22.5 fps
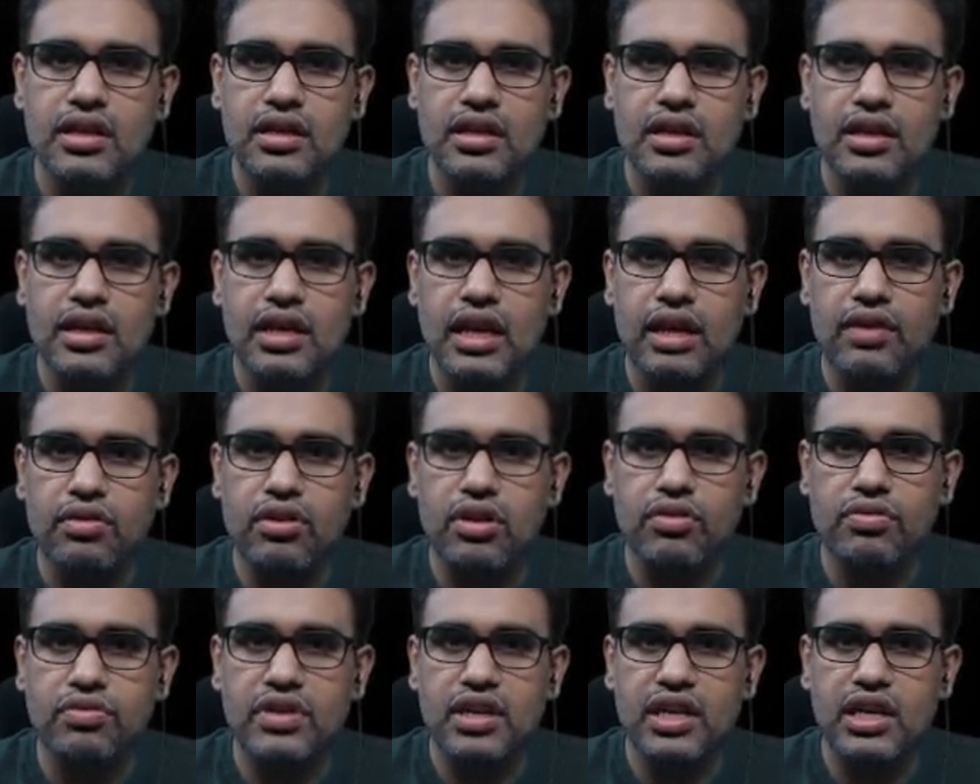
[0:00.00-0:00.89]
level
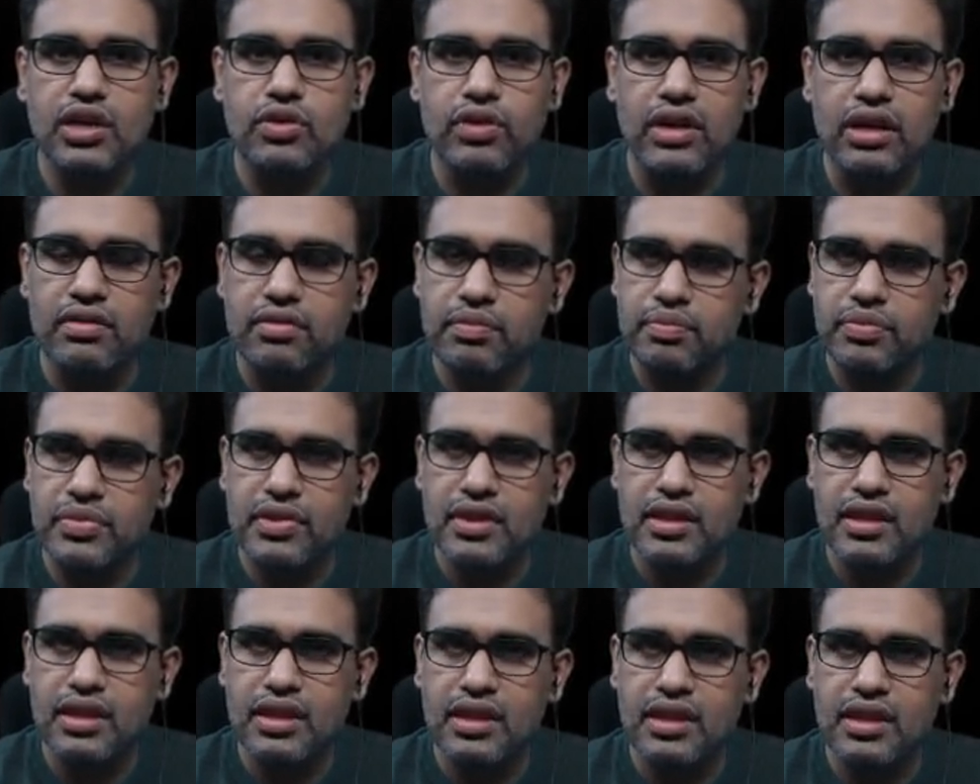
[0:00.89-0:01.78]
of T12,
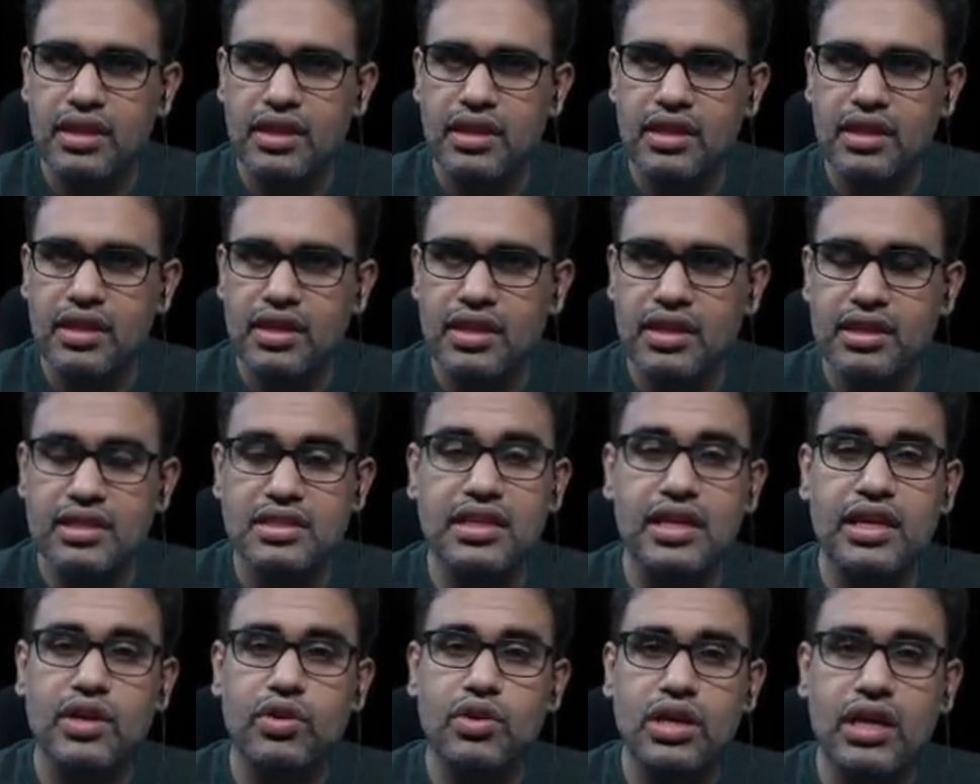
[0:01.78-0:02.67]
it is the
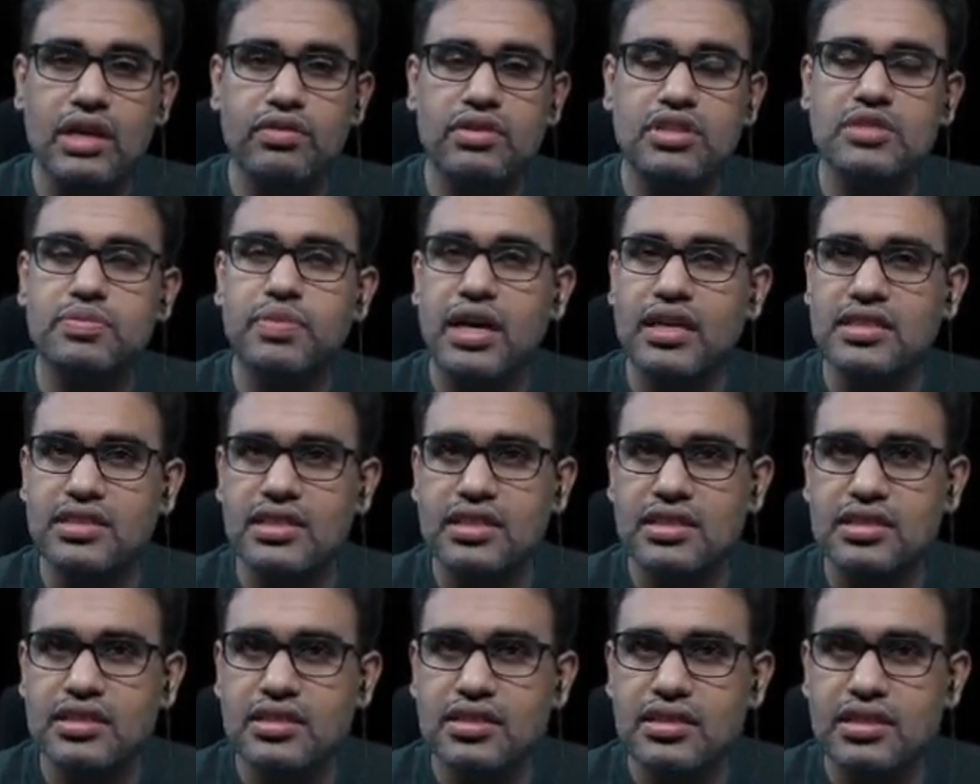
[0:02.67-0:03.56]
aorta which
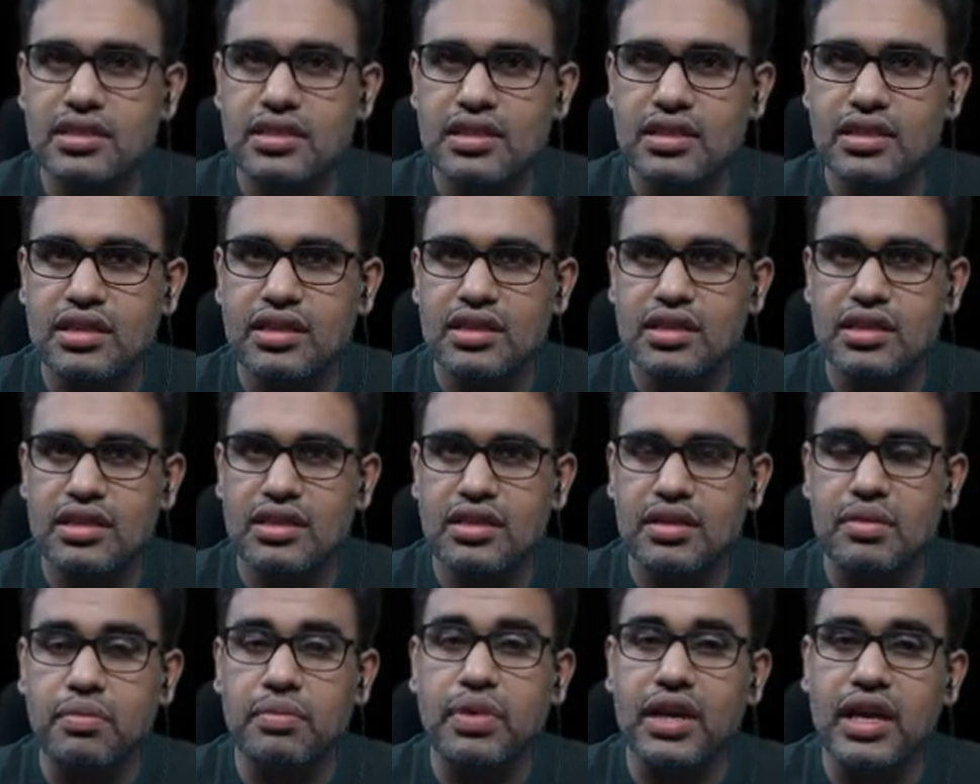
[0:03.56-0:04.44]
passes
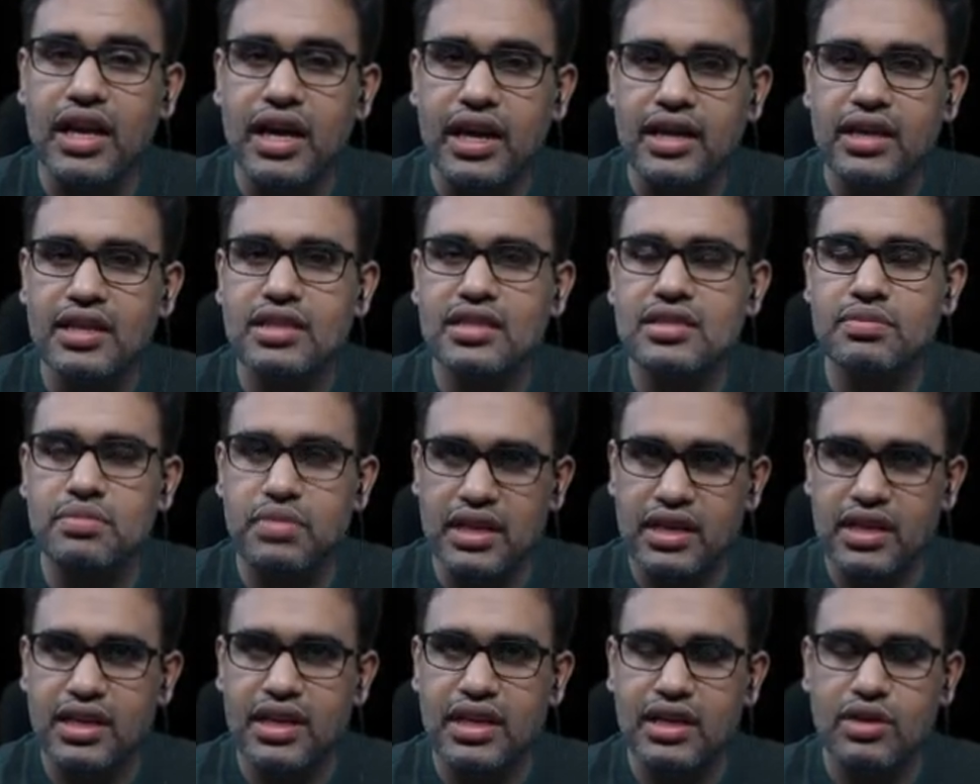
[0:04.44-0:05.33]
behind this
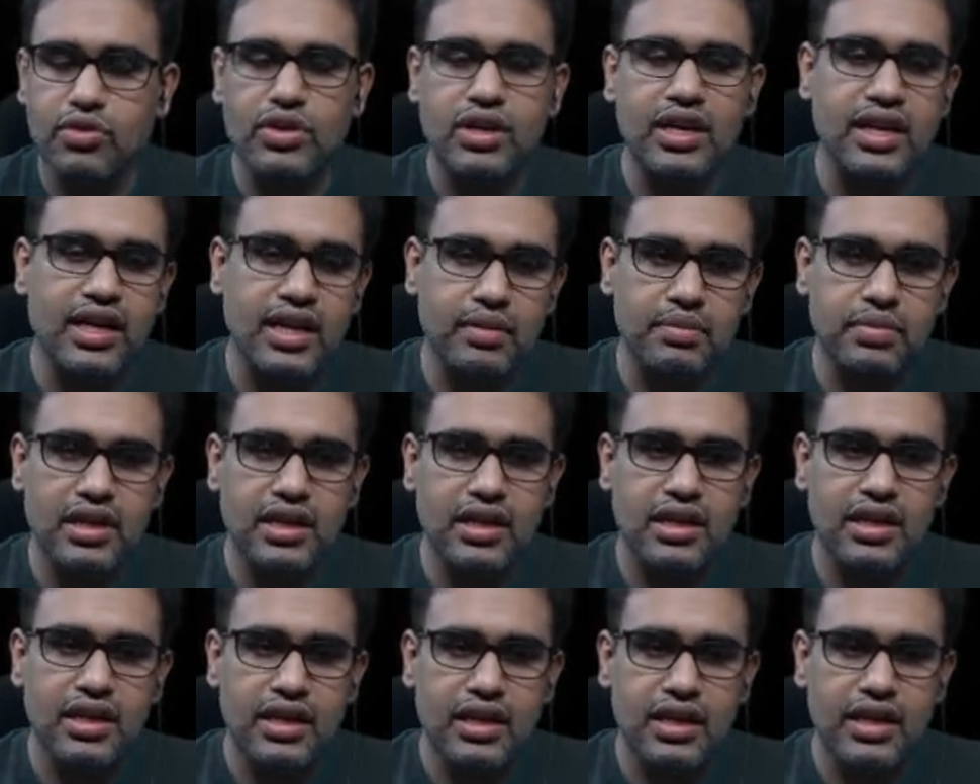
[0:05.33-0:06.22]
median arcuate ligament
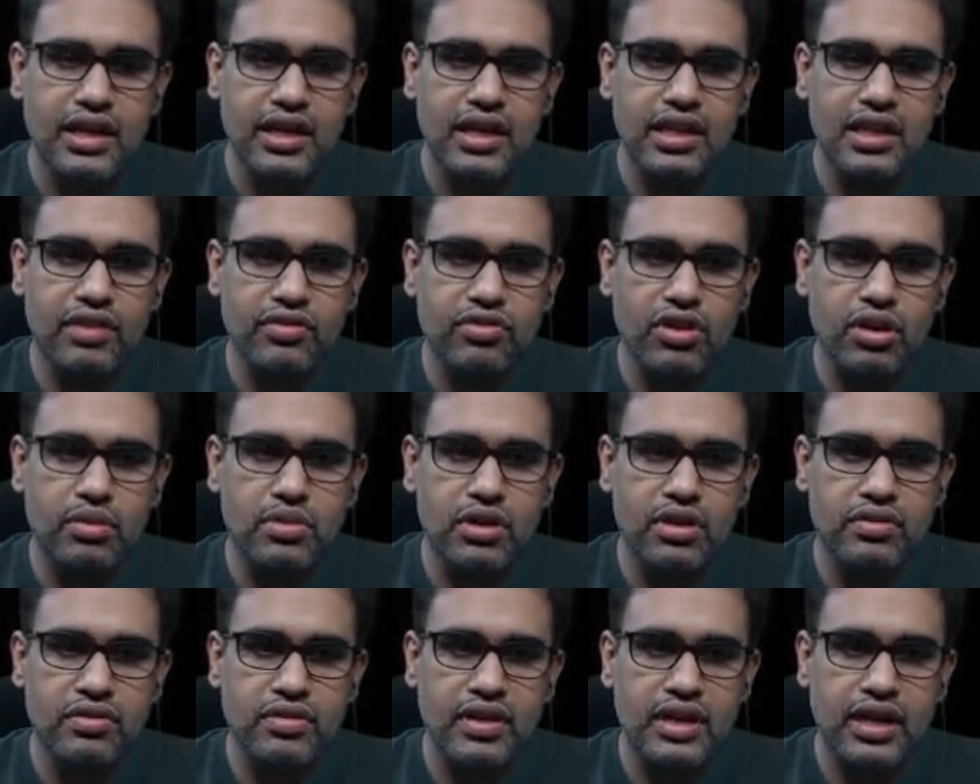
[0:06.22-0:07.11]
in the form of
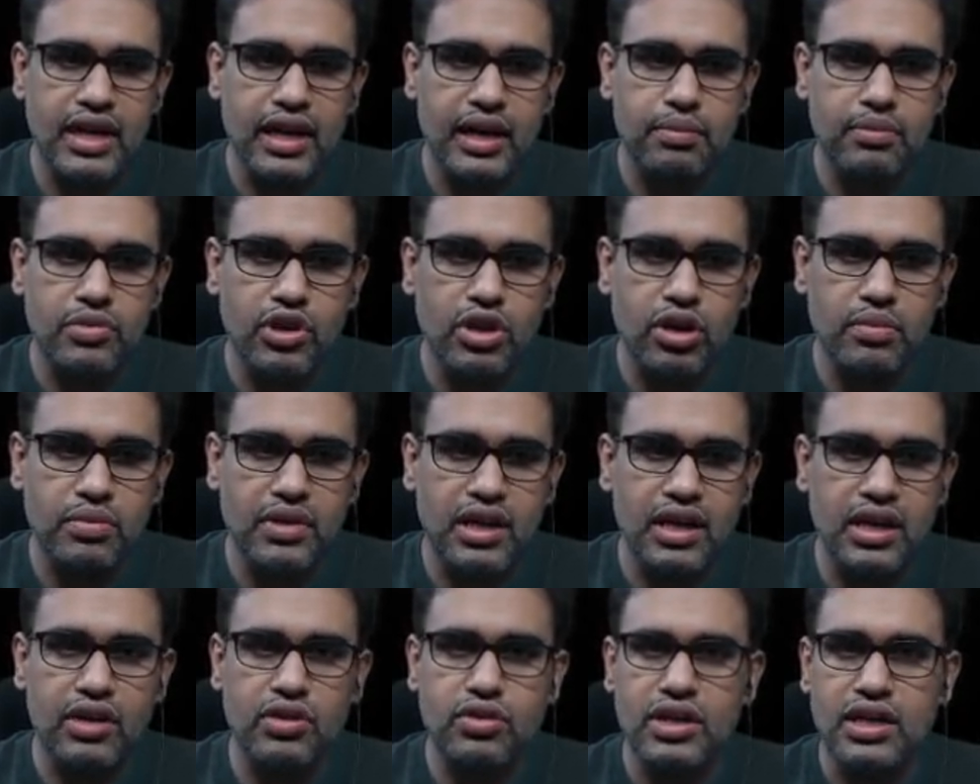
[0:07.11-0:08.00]
abdominal
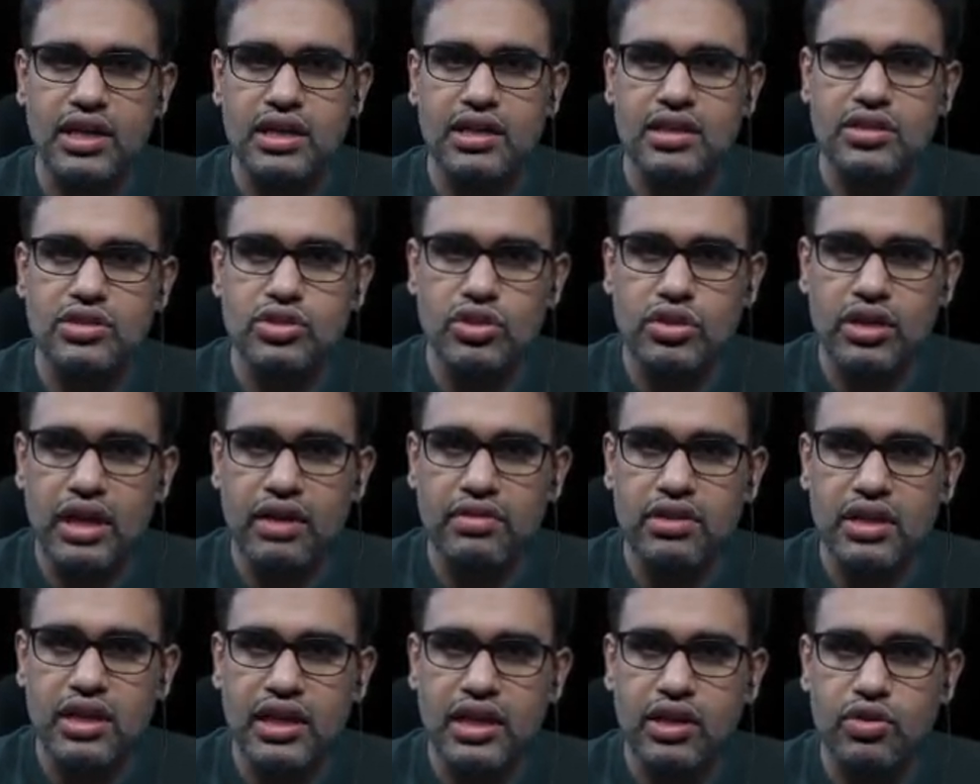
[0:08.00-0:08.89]
aorta. So you have
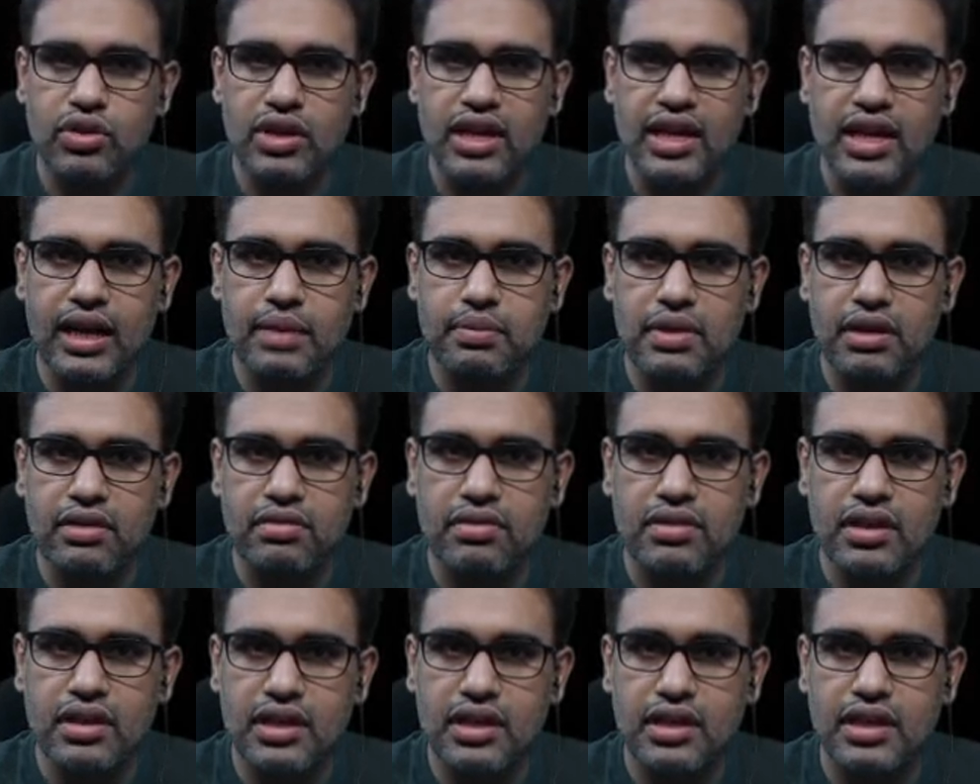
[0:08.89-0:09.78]
the aorta above,
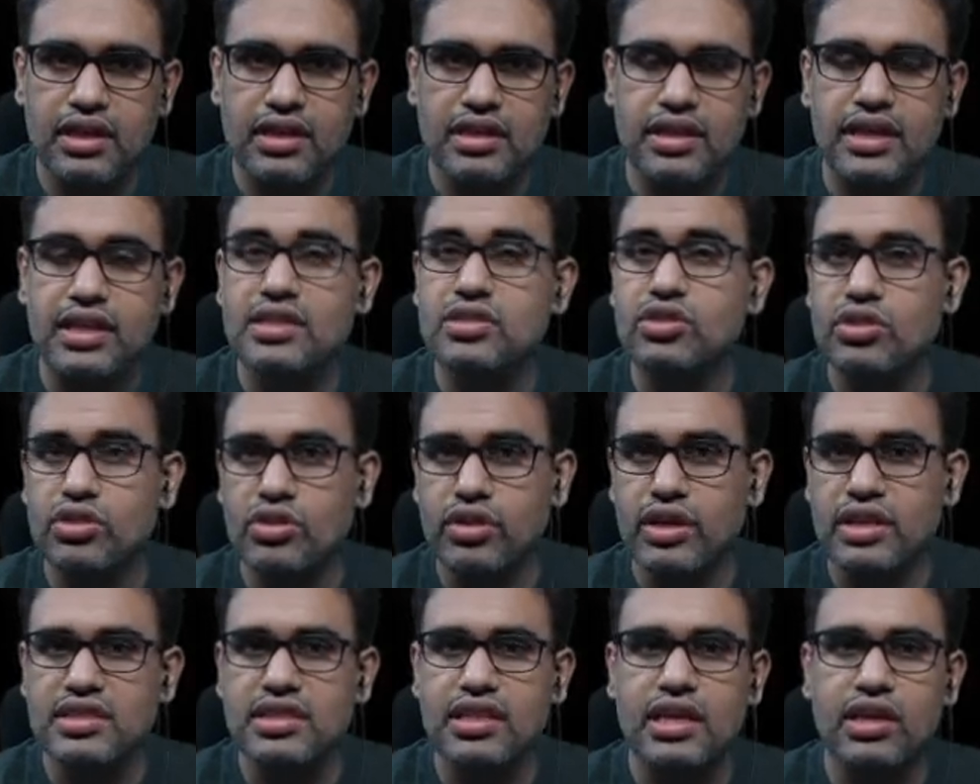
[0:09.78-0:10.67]
that is a
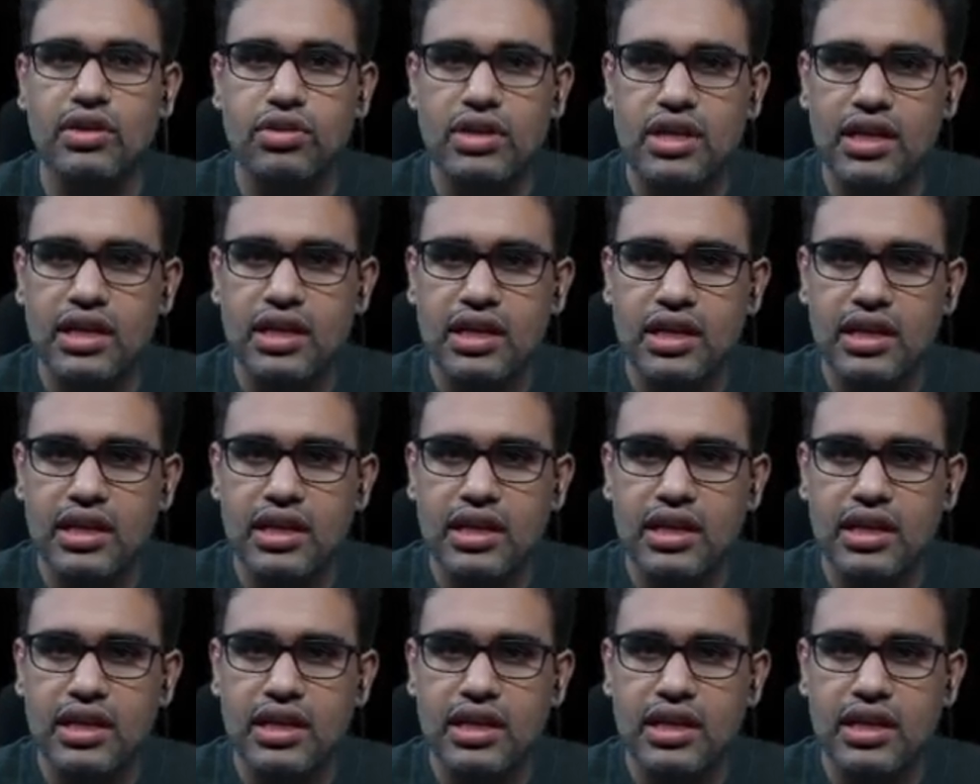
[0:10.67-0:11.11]
thoracic aorta.